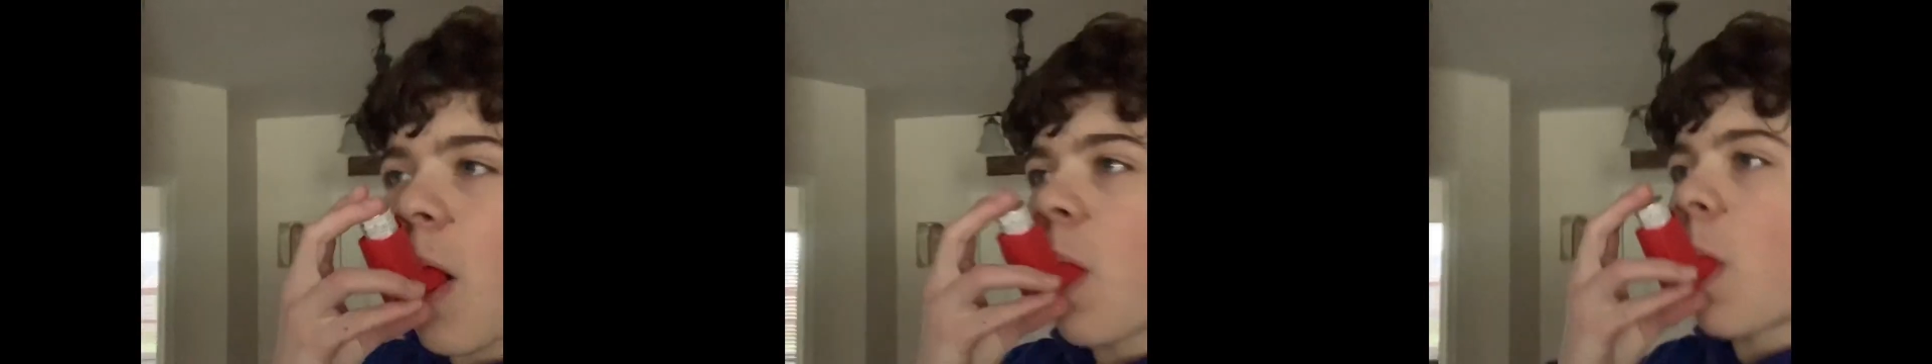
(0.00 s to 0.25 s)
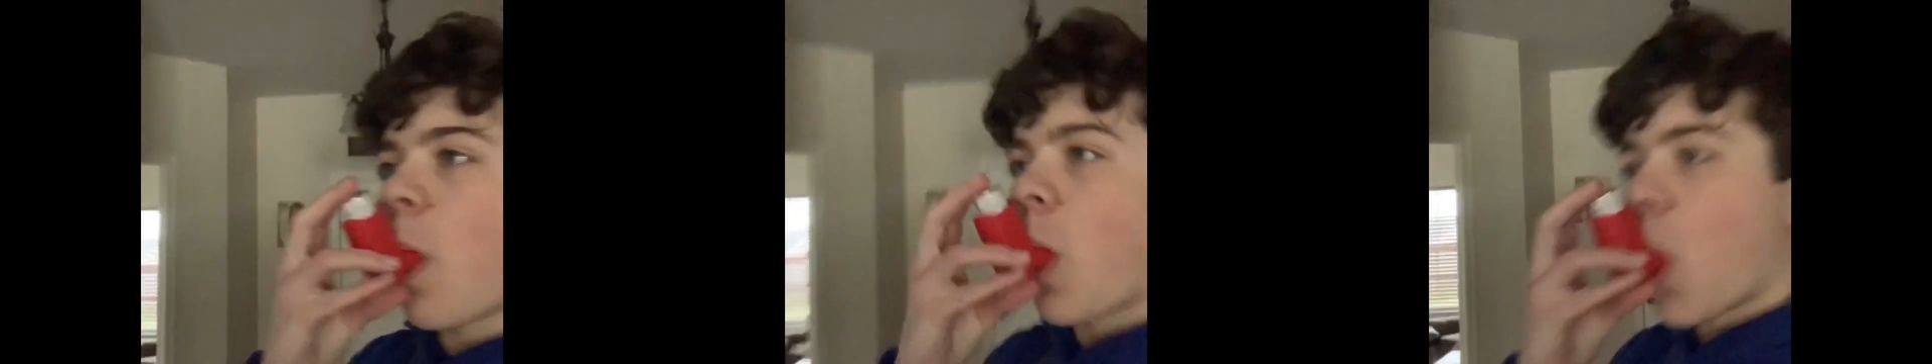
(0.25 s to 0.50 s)

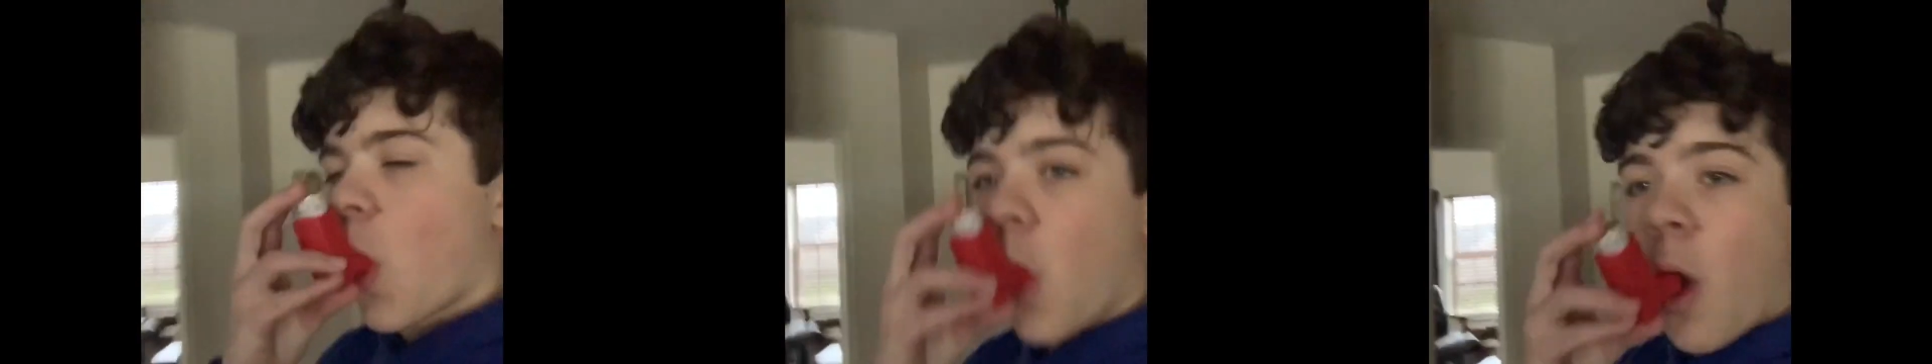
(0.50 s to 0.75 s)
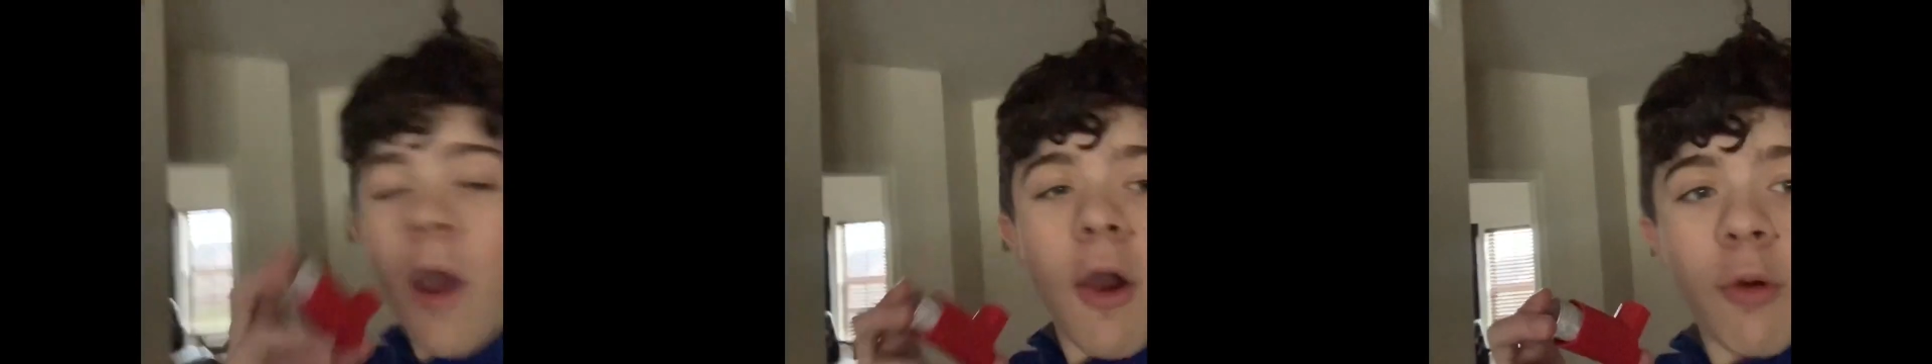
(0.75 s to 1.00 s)
him.
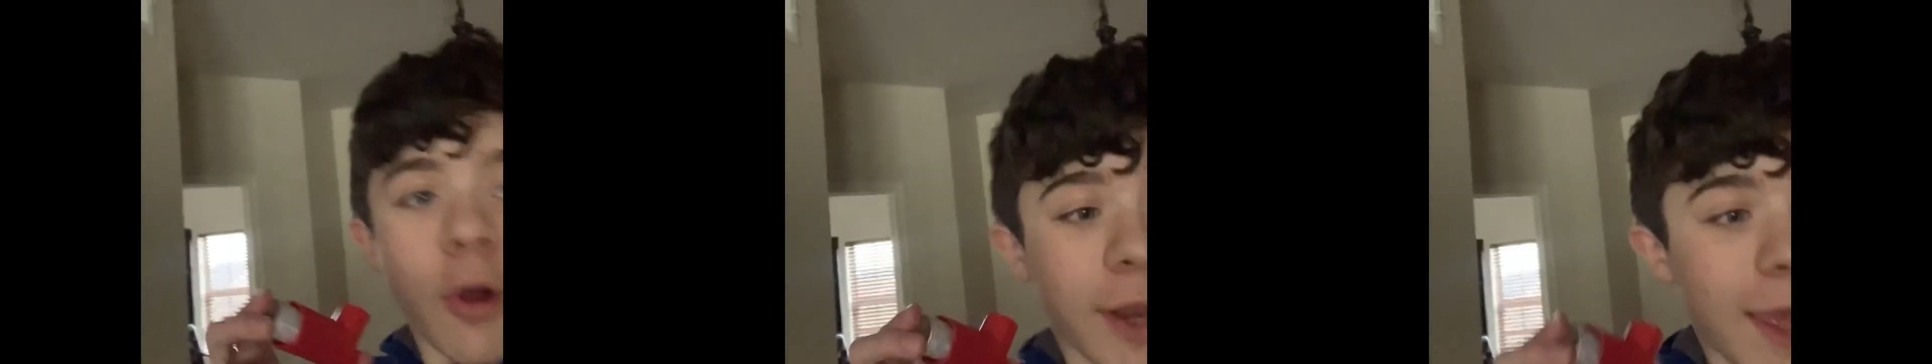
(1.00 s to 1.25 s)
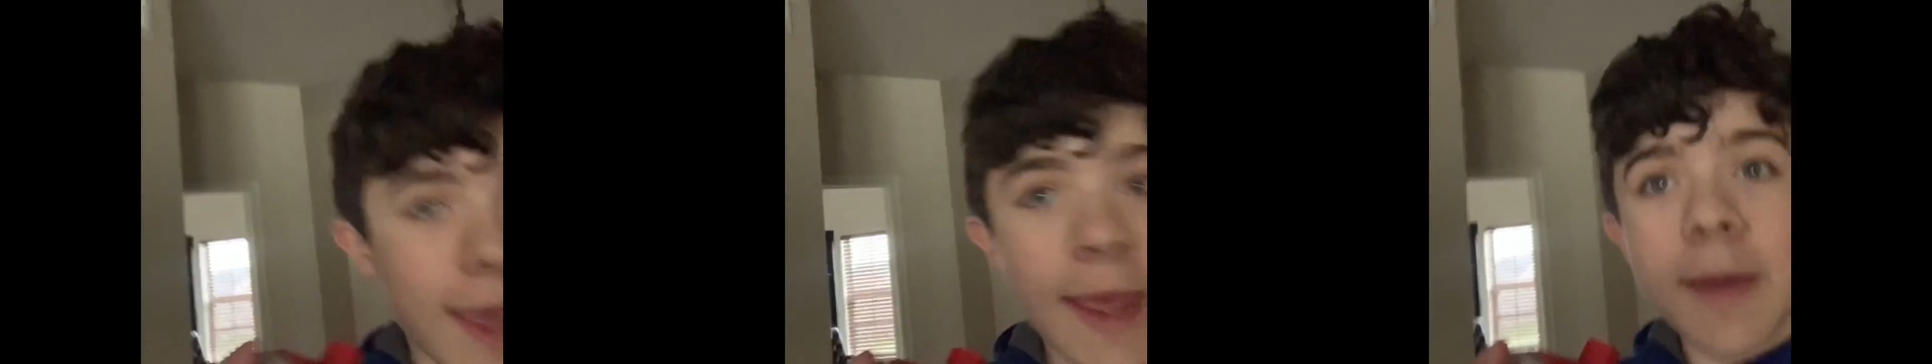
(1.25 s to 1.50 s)
Oh, on
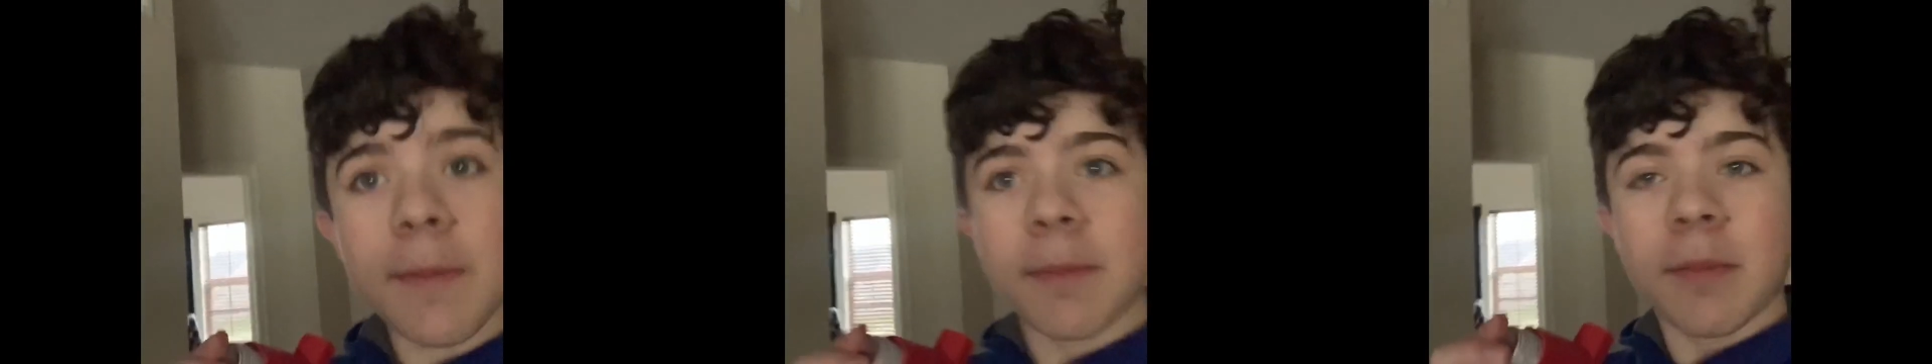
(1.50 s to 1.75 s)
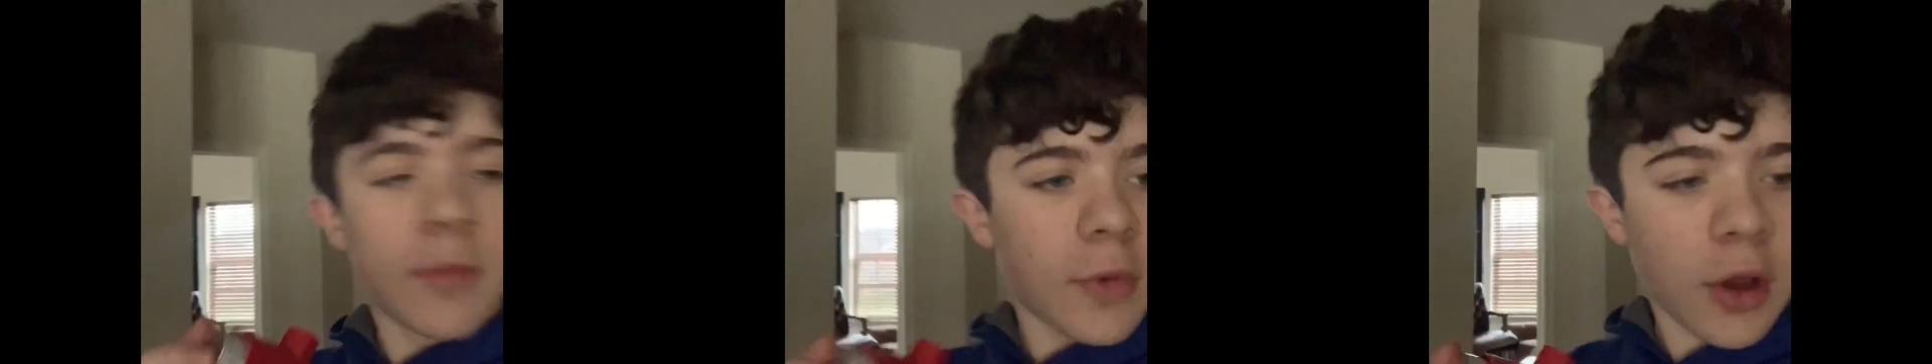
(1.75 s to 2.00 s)
him.
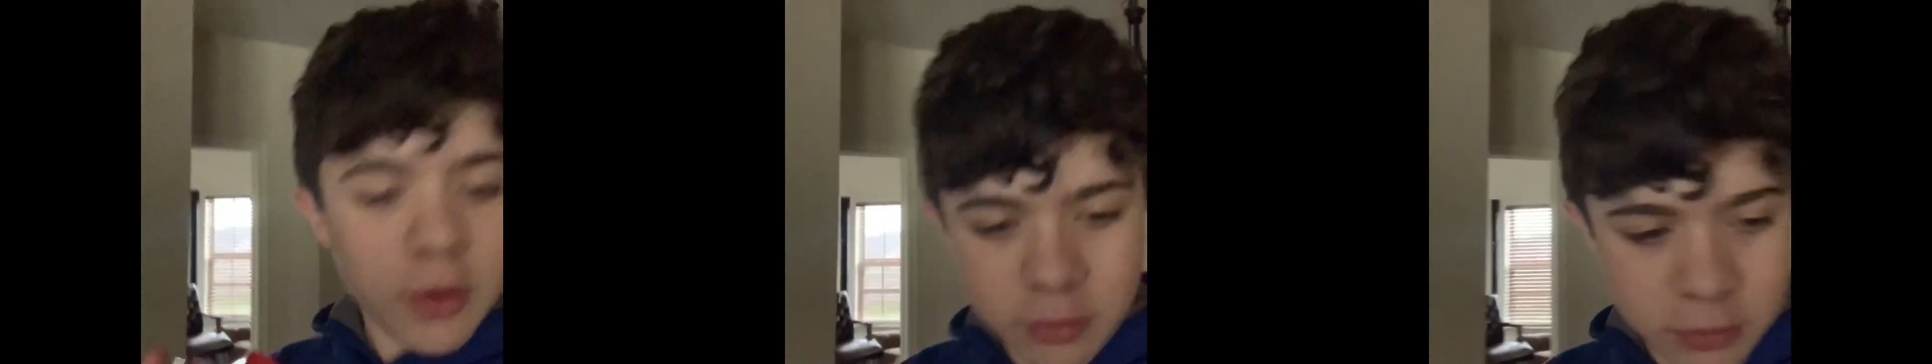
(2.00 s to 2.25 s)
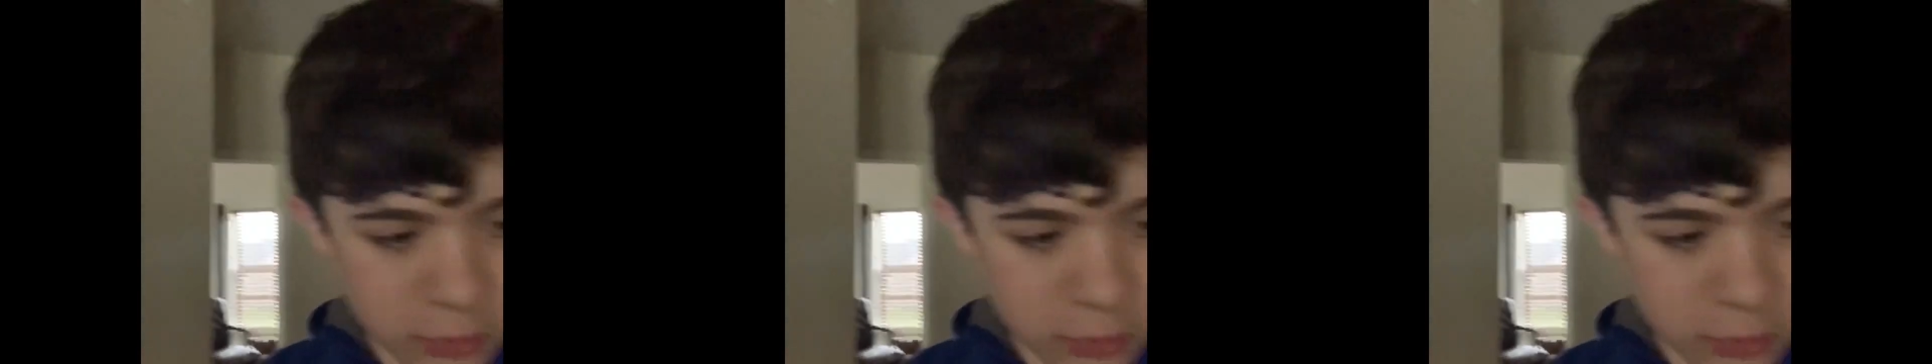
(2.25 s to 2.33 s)
Oh.